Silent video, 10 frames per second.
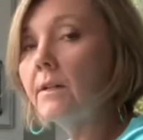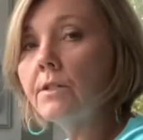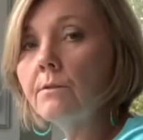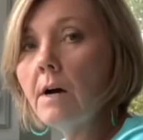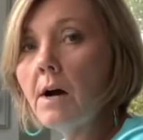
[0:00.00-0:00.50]

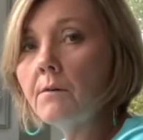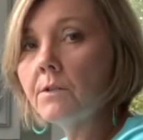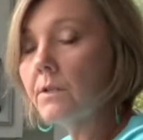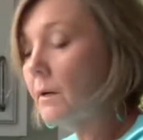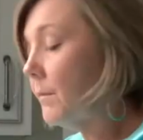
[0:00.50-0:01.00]
two
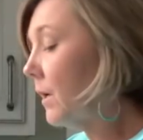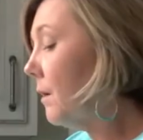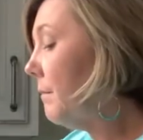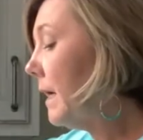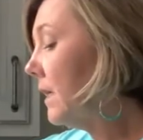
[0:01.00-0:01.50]
hours, I'm gonna
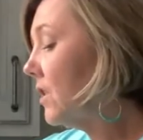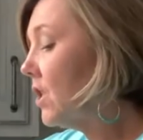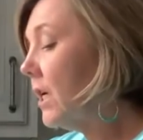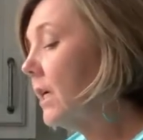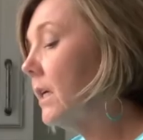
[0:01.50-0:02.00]
come back and
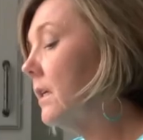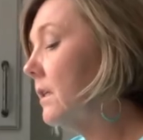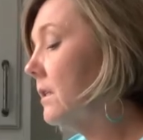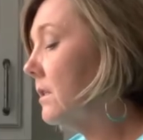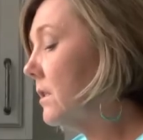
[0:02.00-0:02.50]
check it
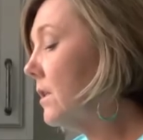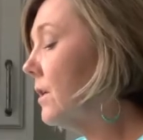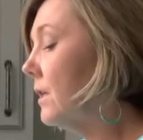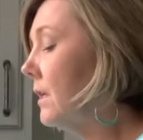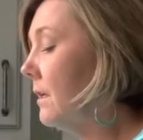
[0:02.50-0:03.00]
and
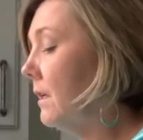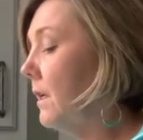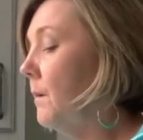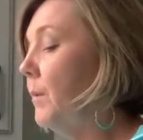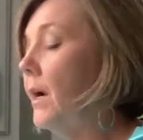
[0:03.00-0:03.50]
stir it and
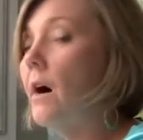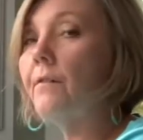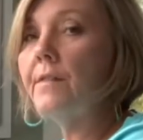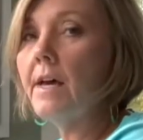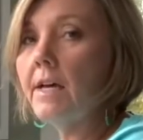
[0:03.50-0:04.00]
keep it off
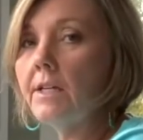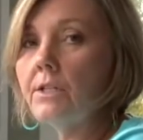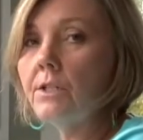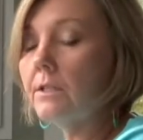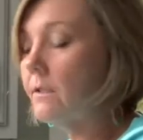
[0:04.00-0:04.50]
the
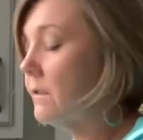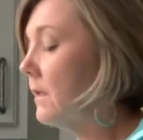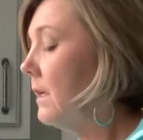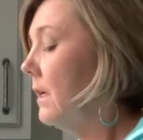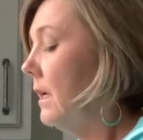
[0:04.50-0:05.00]
edges
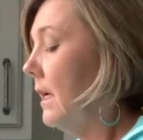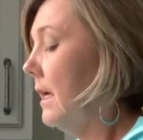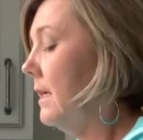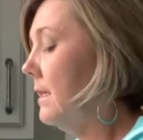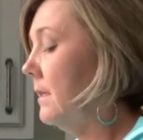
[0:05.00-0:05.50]

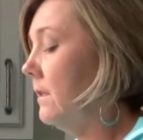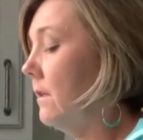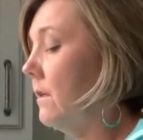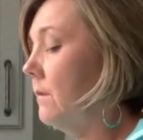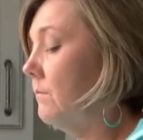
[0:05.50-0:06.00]
and
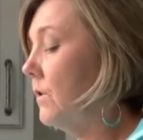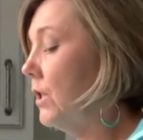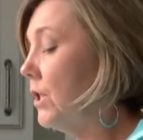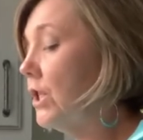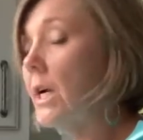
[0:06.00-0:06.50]
um,
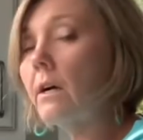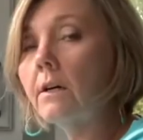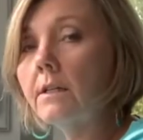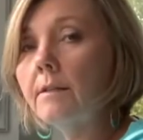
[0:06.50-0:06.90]
just check on it.